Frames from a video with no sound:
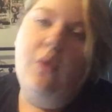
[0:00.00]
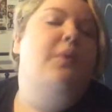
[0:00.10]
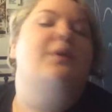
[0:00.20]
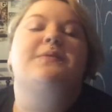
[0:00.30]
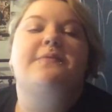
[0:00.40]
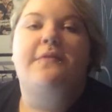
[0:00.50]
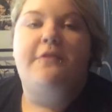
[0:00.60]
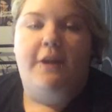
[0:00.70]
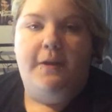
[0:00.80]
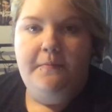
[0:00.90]
I was
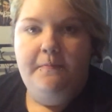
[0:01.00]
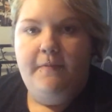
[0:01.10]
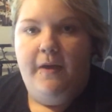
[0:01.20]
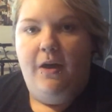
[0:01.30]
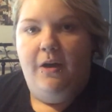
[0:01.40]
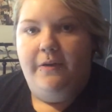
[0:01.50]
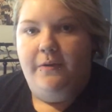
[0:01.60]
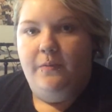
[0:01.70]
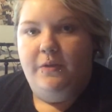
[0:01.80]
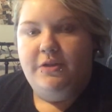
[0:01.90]
15, I
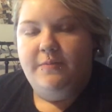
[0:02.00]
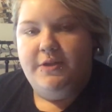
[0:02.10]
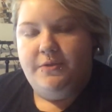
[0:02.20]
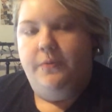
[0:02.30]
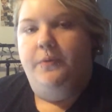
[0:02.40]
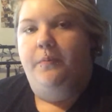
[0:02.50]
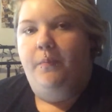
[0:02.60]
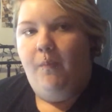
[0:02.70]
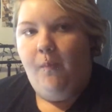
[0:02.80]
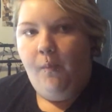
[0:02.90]
went to my school,
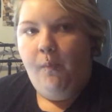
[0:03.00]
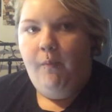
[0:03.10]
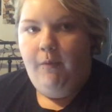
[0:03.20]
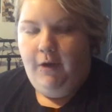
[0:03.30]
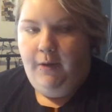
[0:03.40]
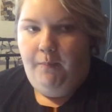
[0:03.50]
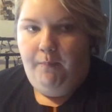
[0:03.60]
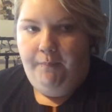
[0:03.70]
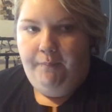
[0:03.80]
and